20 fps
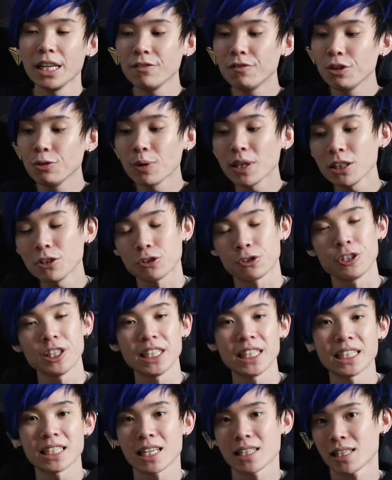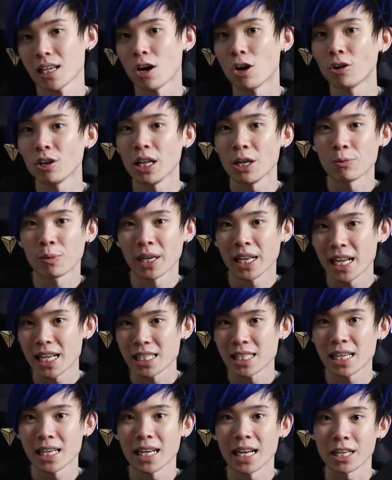If you want to treat this as an all-in-one
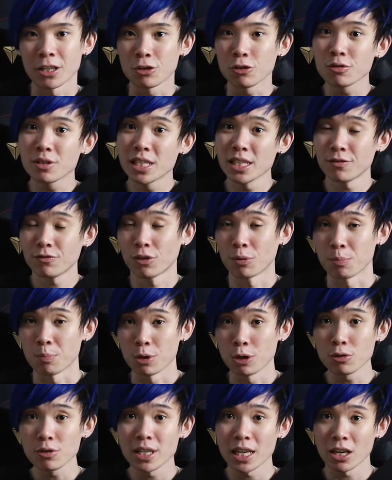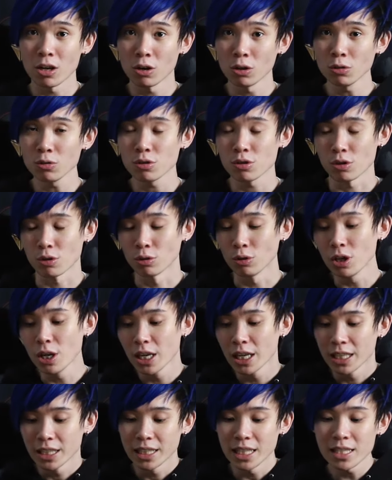headset and use this for music also,
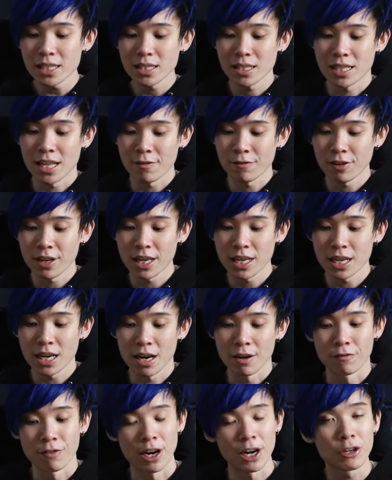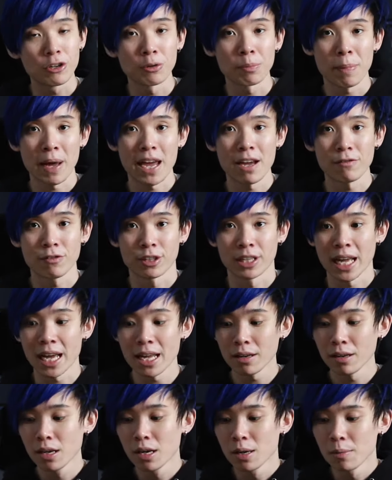this is definitely a very good pair for
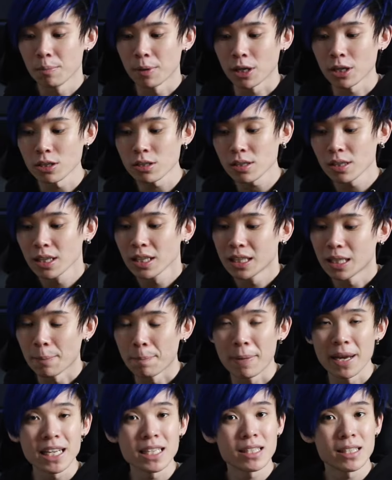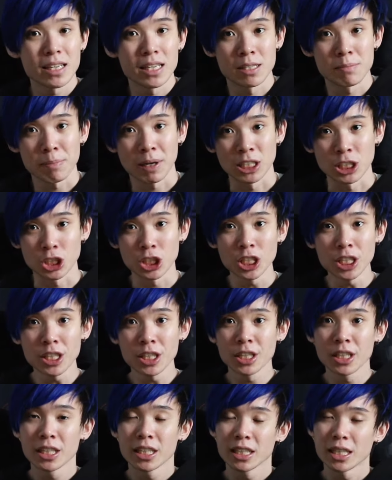that, because the bass is punchy,
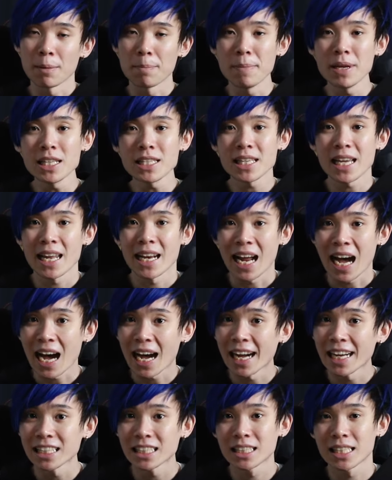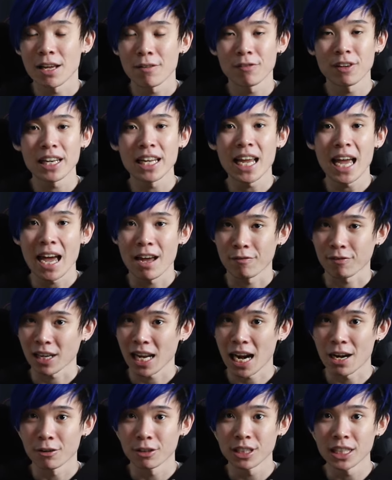the mids and highs definitely have
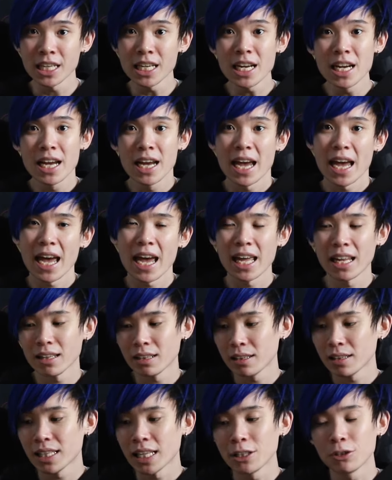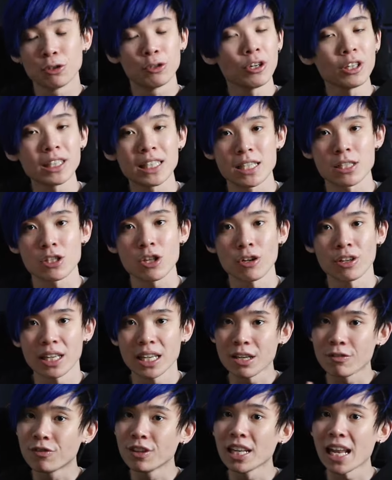clarity, and they do not distort
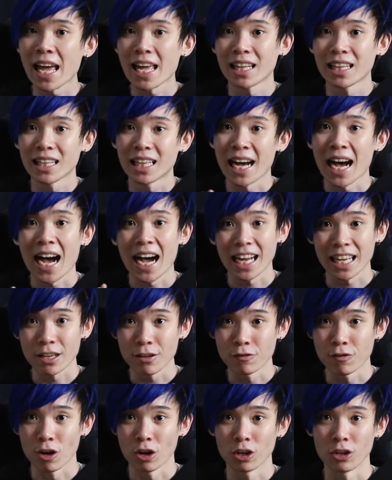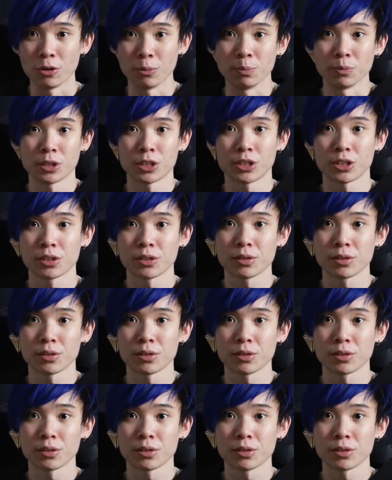even at the higher volumes.